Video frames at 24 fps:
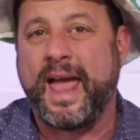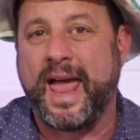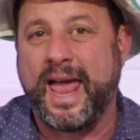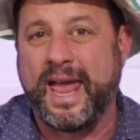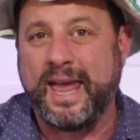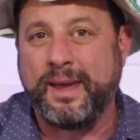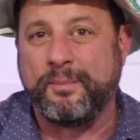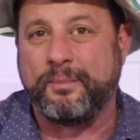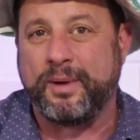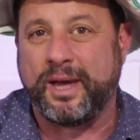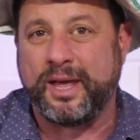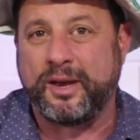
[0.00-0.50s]

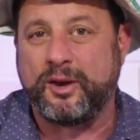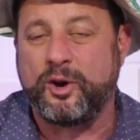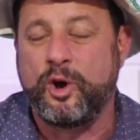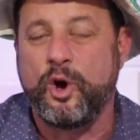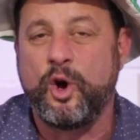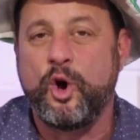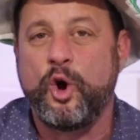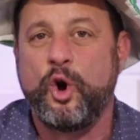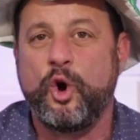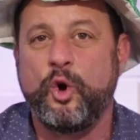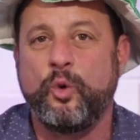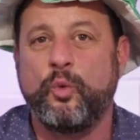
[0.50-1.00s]

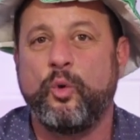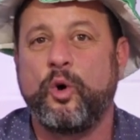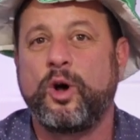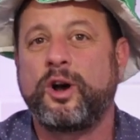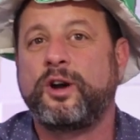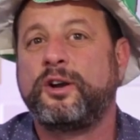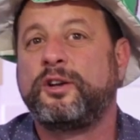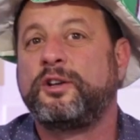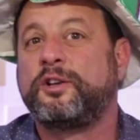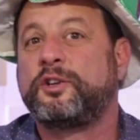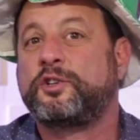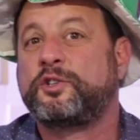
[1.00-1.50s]
Haman who
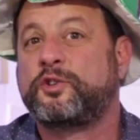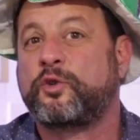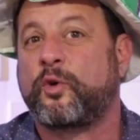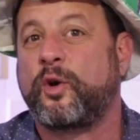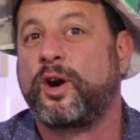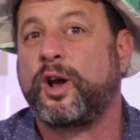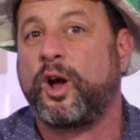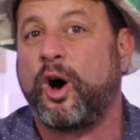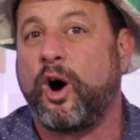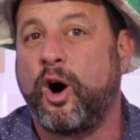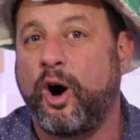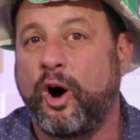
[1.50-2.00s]
wanted to
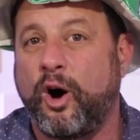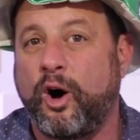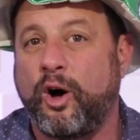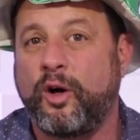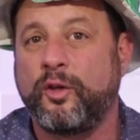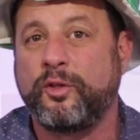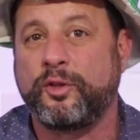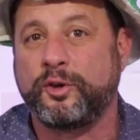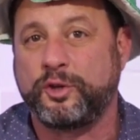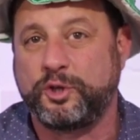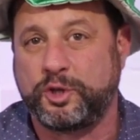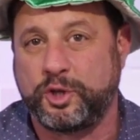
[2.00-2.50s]
destroy
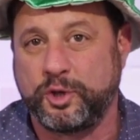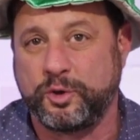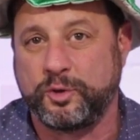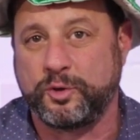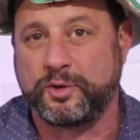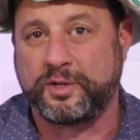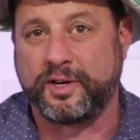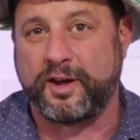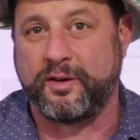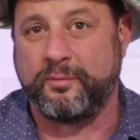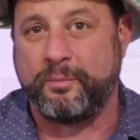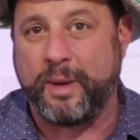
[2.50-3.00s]
all the
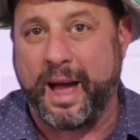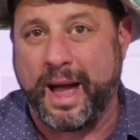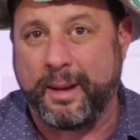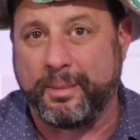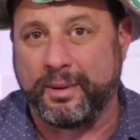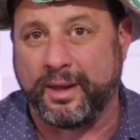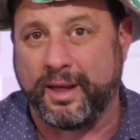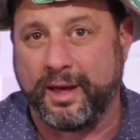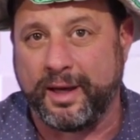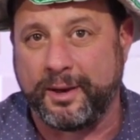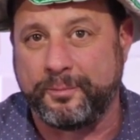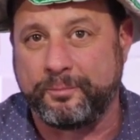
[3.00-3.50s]
Jews of
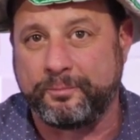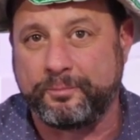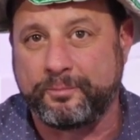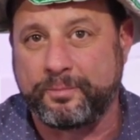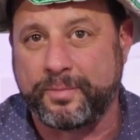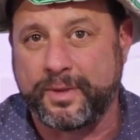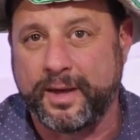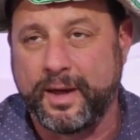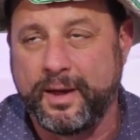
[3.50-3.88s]
Babylon.